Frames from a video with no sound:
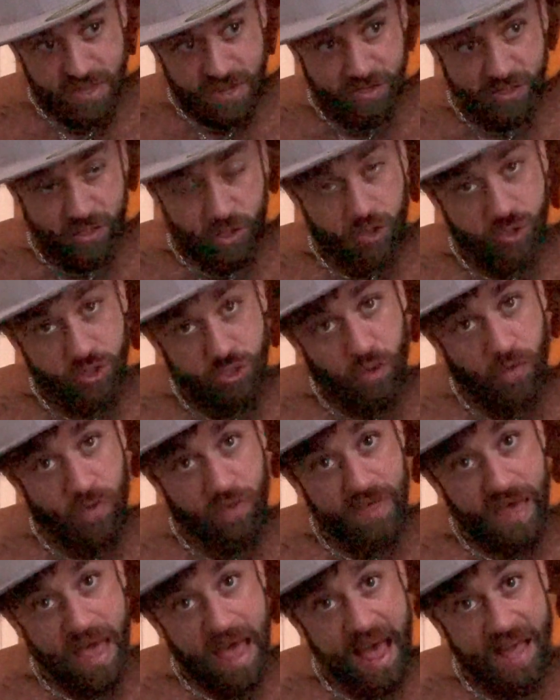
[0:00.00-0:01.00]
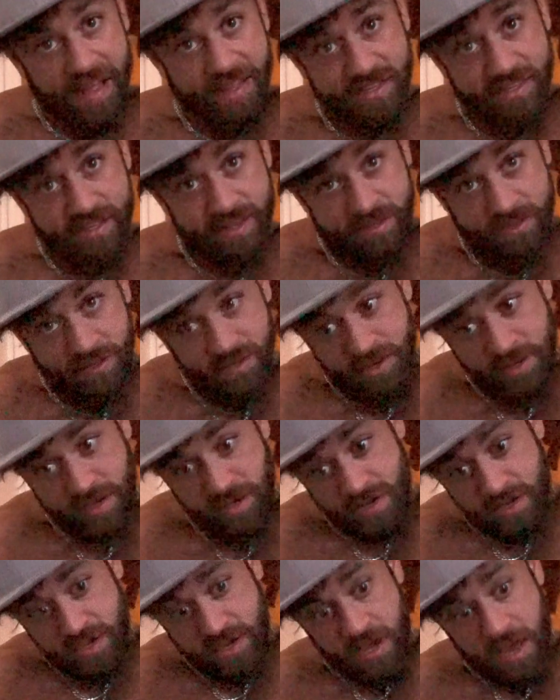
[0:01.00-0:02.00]
there's also that.
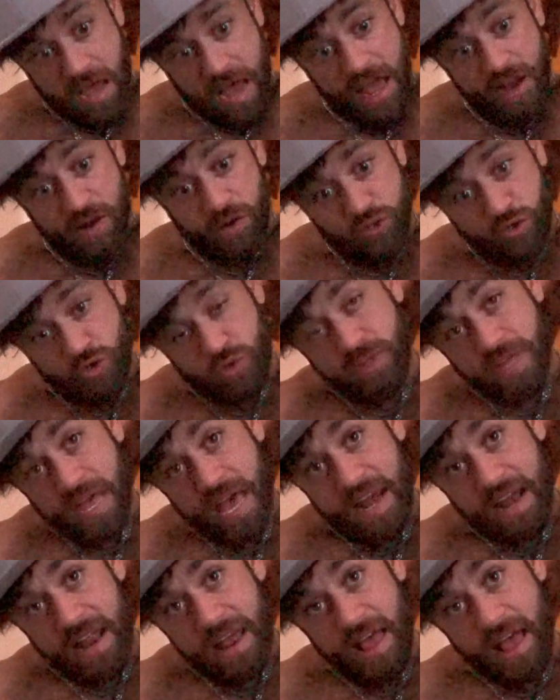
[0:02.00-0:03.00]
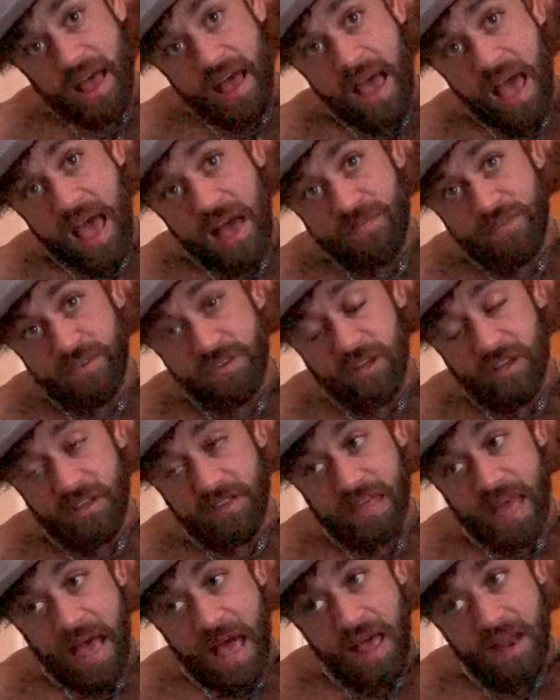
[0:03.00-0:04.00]
I don't do that. I haven't
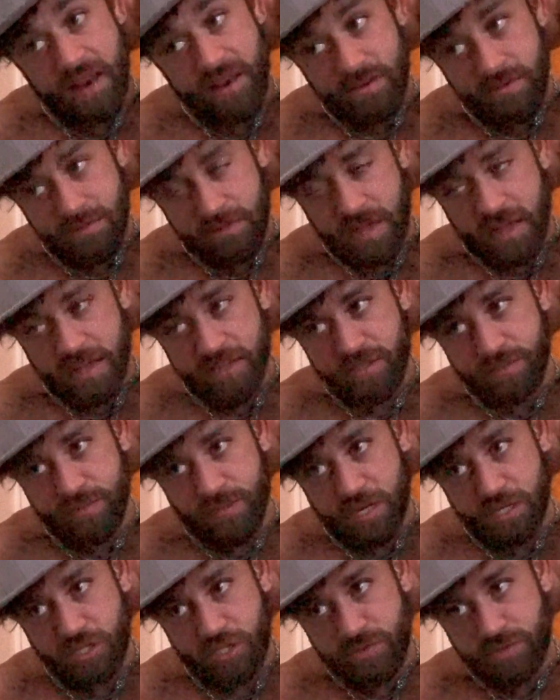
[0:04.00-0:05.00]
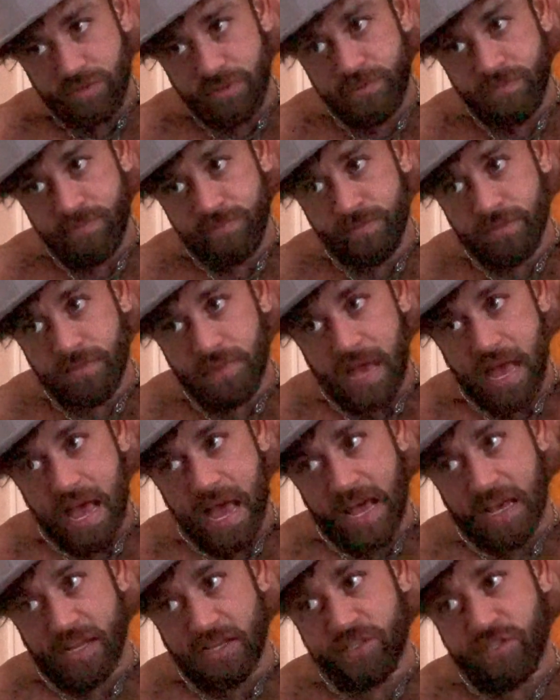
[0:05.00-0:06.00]
done that as much
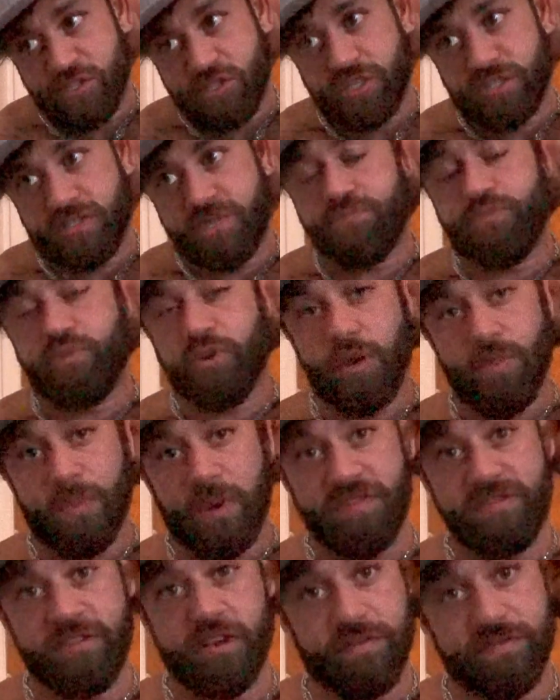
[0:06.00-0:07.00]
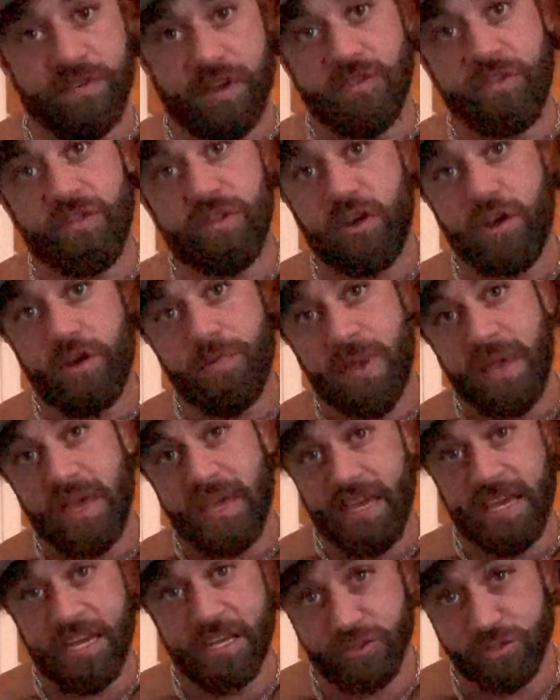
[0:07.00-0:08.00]
as just putting myself out there and
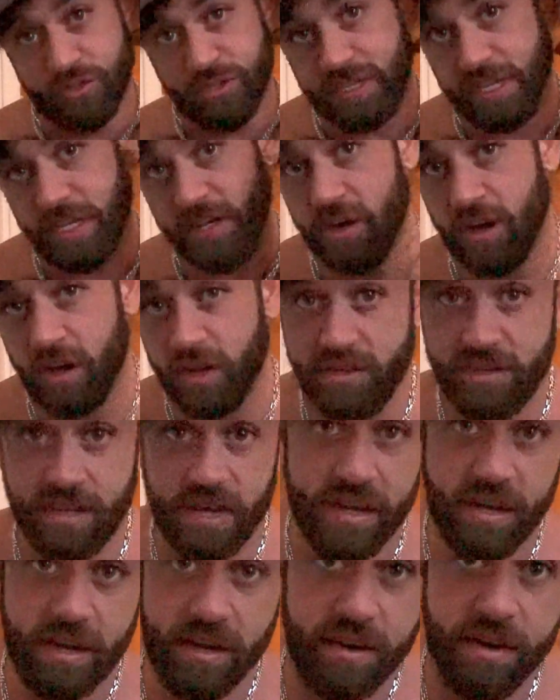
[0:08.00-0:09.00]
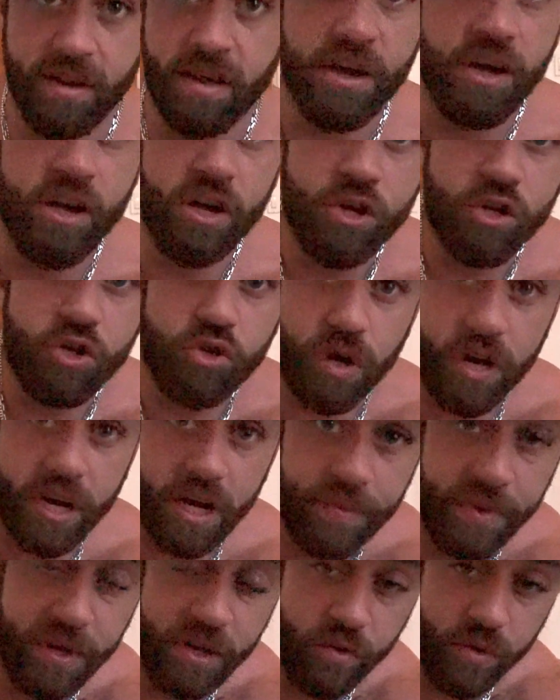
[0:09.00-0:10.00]
making interesting content and trying
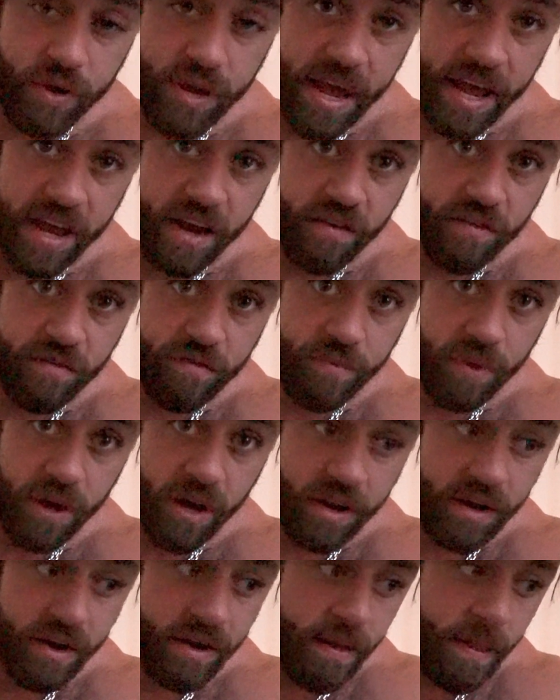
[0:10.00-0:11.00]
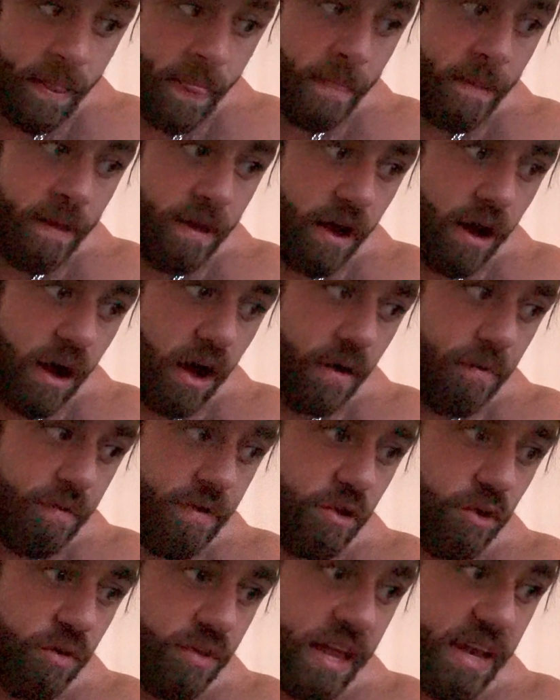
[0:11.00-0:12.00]
to be creative. But
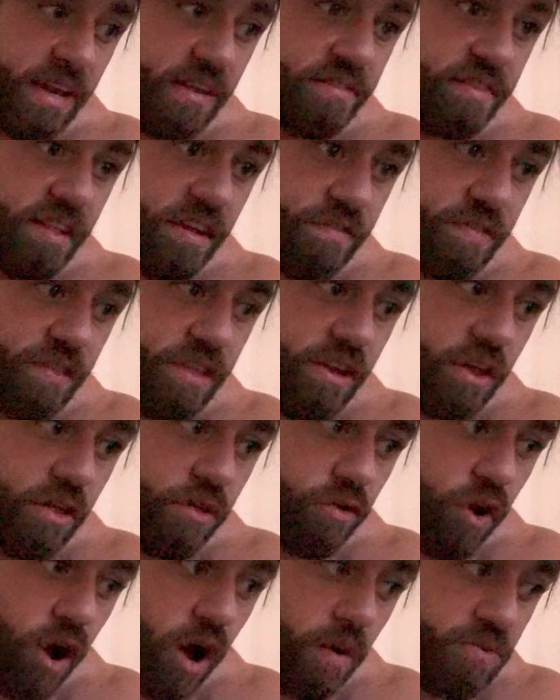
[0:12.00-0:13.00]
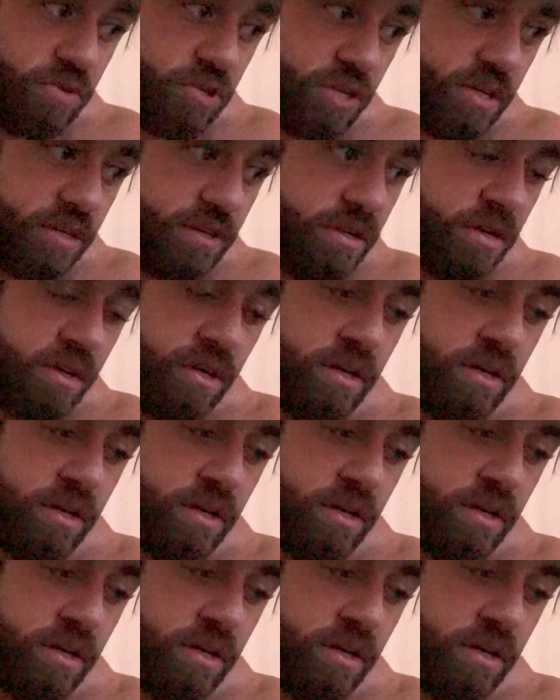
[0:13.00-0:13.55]
that is definitely another option.